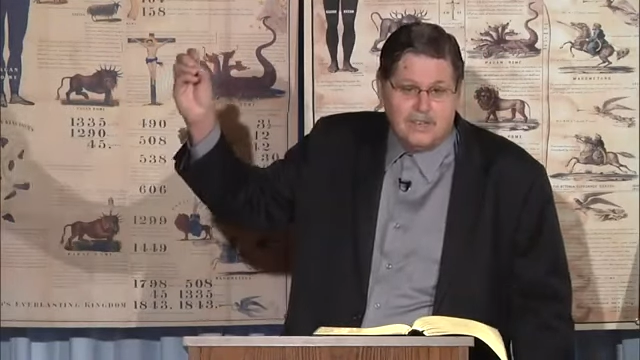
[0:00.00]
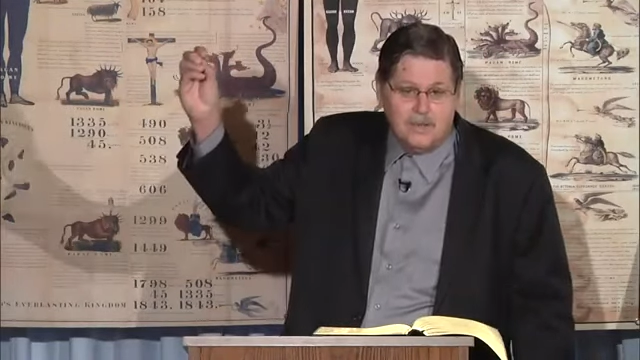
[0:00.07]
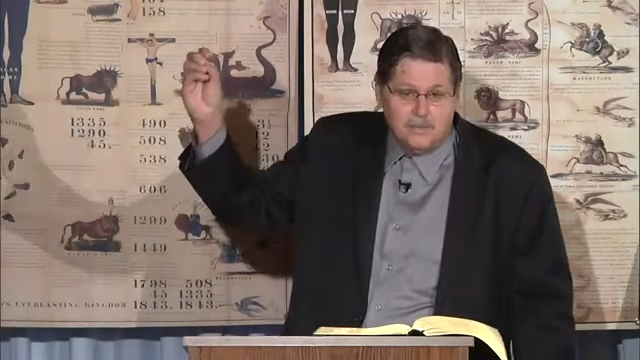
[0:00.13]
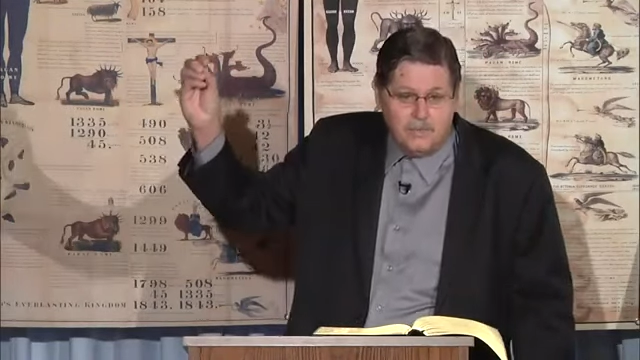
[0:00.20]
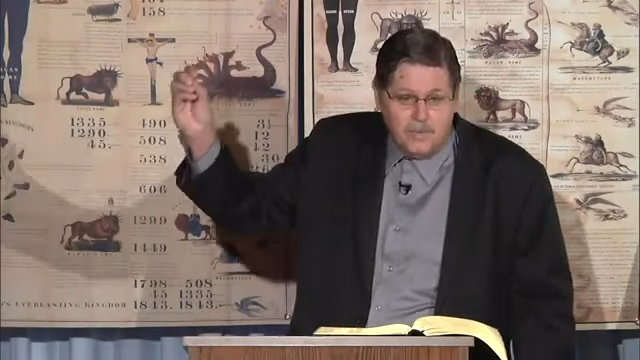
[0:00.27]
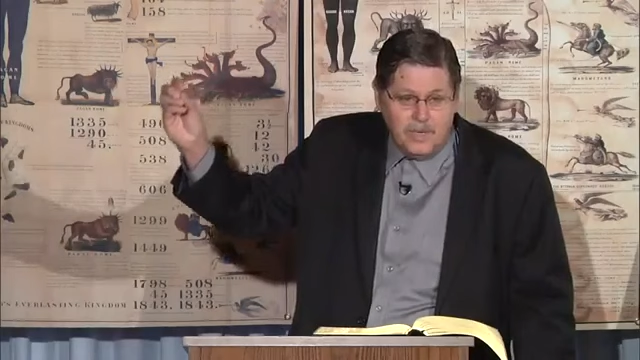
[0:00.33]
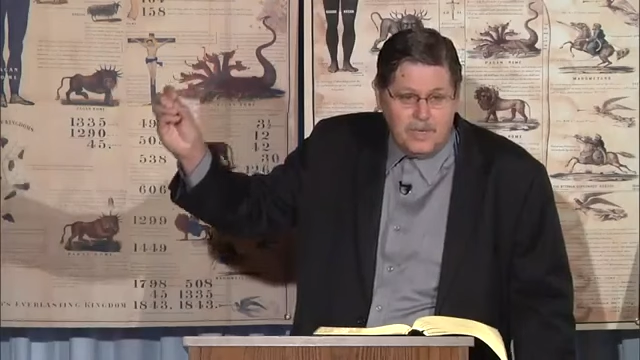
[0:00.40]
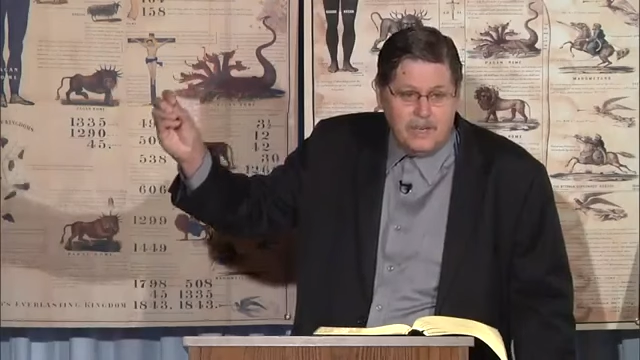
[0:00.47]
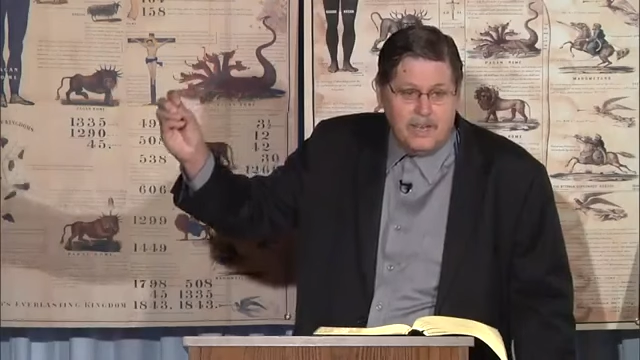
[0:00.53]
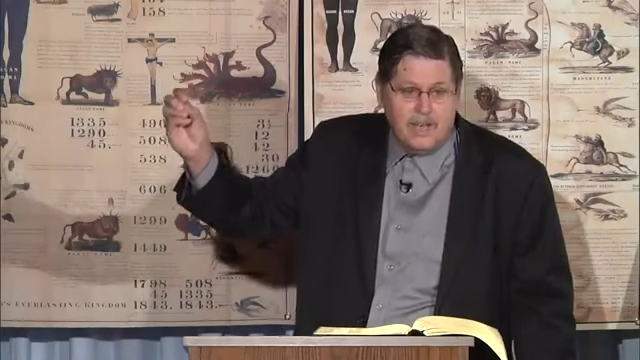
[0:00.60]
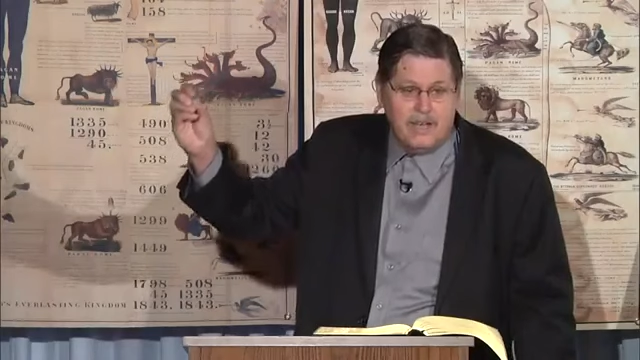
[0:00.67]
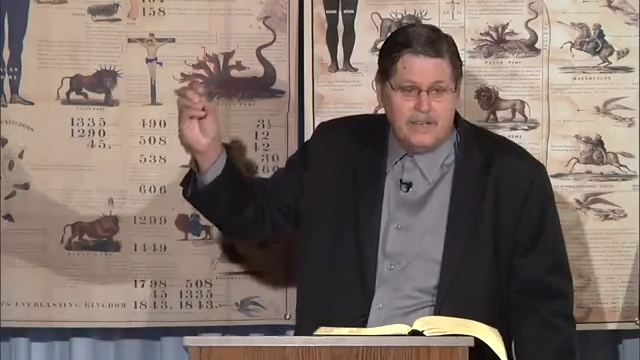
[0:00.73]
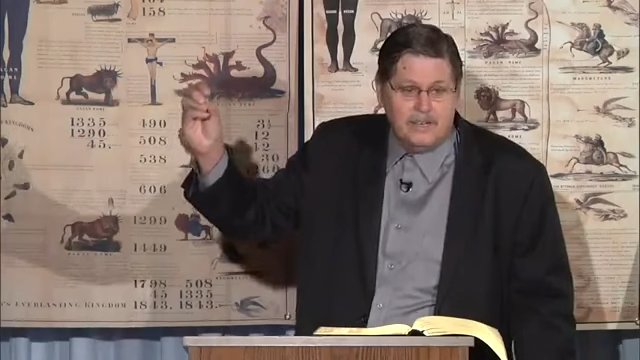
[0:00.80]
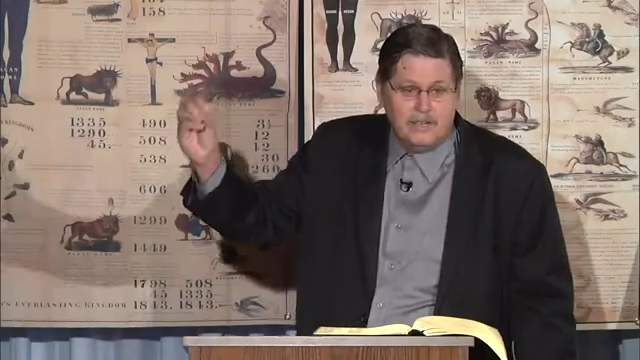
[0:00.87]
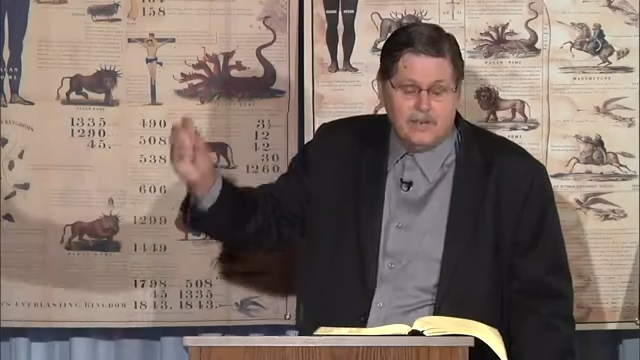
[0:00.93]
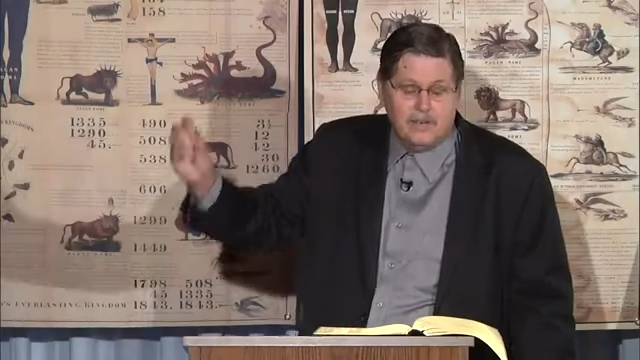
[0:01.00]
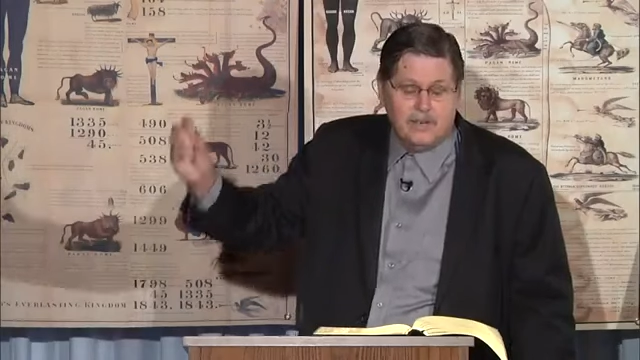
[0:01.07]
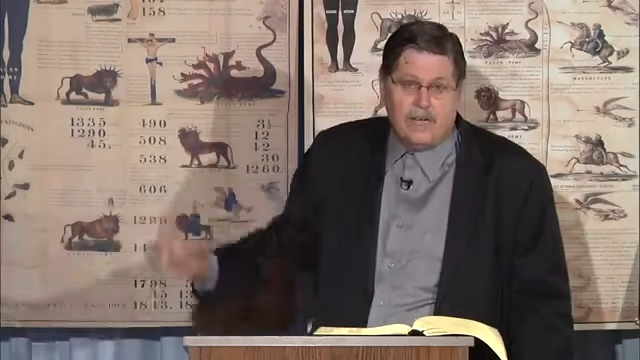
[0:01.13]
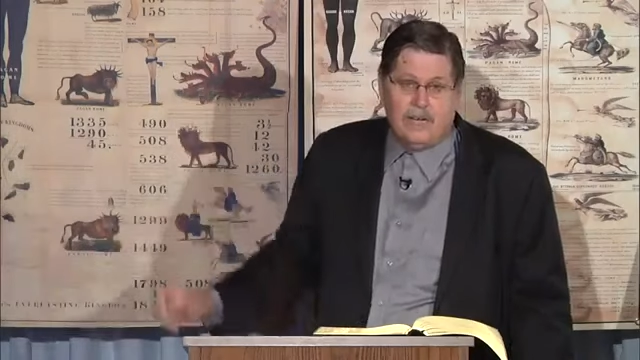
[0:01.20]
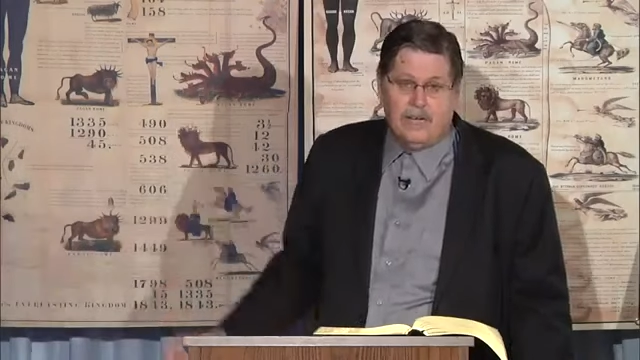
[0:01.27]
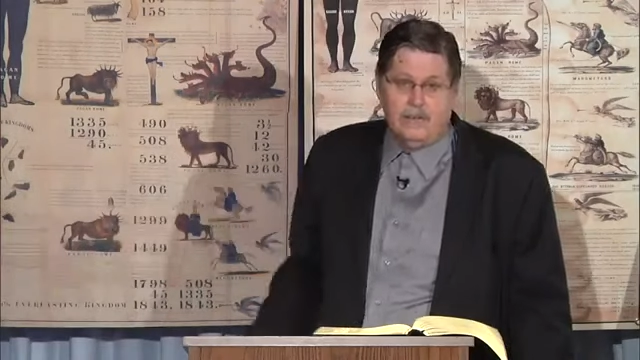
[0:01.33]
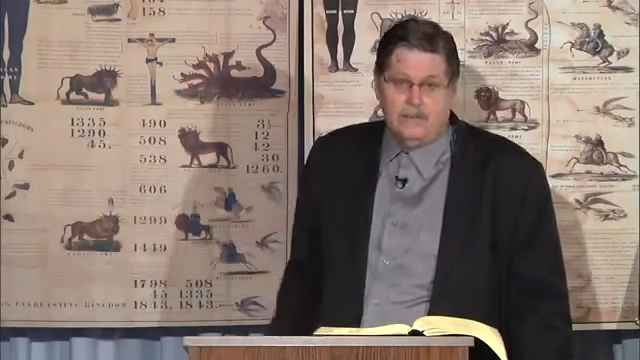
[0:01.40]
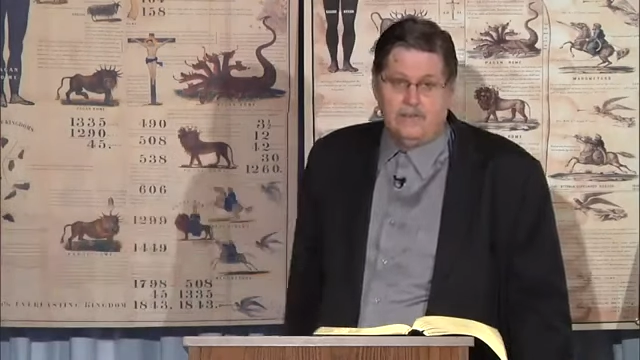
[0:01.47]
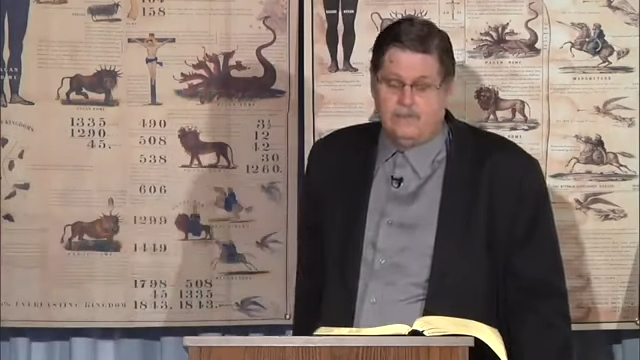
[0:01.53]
the midnight cry.